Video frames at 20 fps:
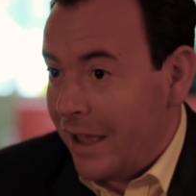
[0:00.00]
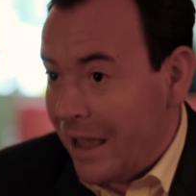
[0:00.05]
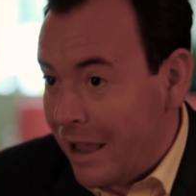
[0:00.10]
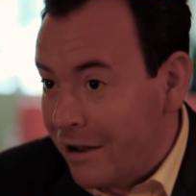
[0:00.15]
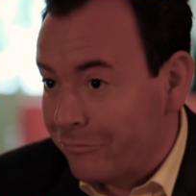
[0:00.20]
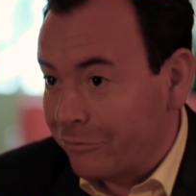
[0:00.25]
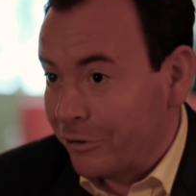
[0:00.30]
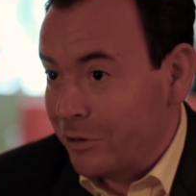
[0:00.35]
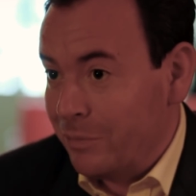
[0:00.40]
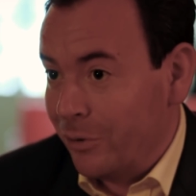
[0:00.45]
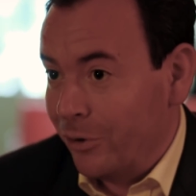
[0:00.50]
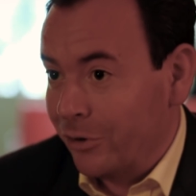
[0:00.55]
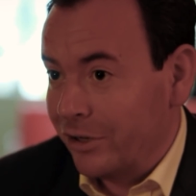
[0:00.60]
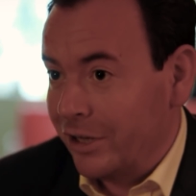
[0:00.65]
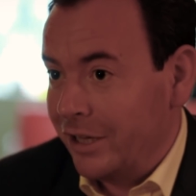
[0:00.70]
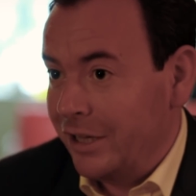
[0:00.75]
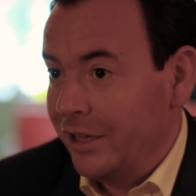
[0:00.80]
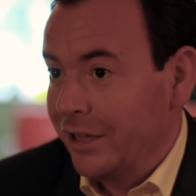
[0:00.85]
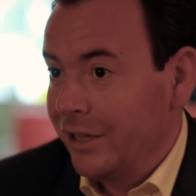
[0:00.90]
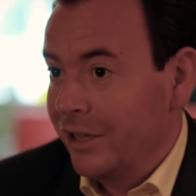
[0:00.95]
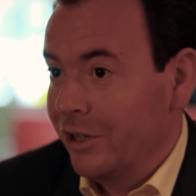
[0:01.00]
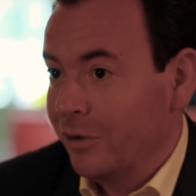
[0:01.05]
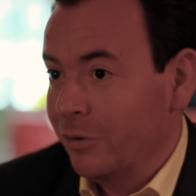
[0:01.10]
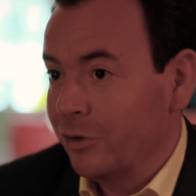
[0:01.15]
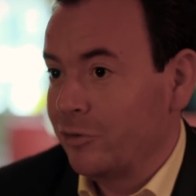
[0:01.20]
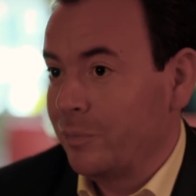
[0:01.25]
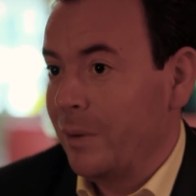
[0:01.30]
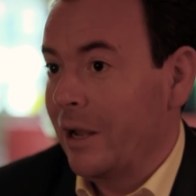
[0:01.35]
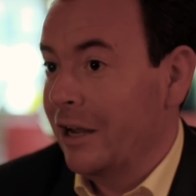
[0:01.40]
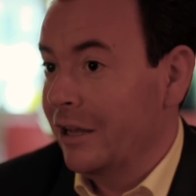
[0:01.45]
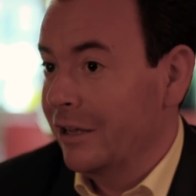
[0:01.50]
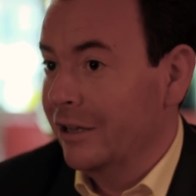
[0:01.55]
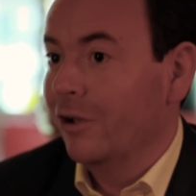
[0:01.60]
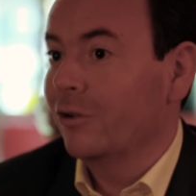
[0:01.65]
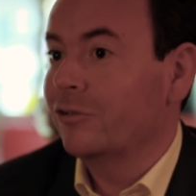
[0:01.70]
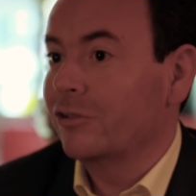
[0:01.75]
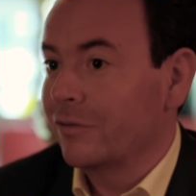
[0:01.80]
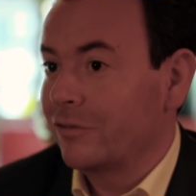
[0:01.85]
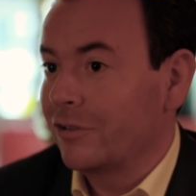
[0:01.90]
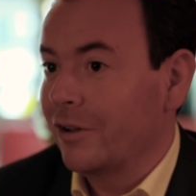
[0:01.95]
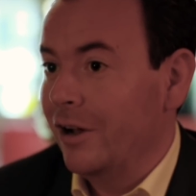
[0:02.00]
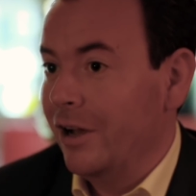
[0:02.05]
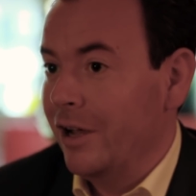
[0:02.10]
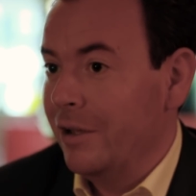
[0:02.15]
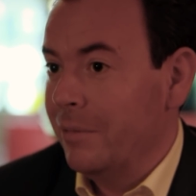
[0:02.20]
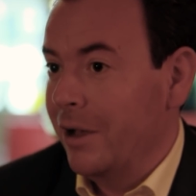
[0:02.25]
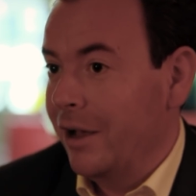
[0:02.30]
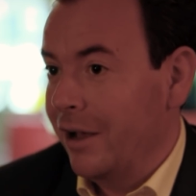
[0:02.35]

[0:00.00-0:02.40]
everybody who has spent a lot of time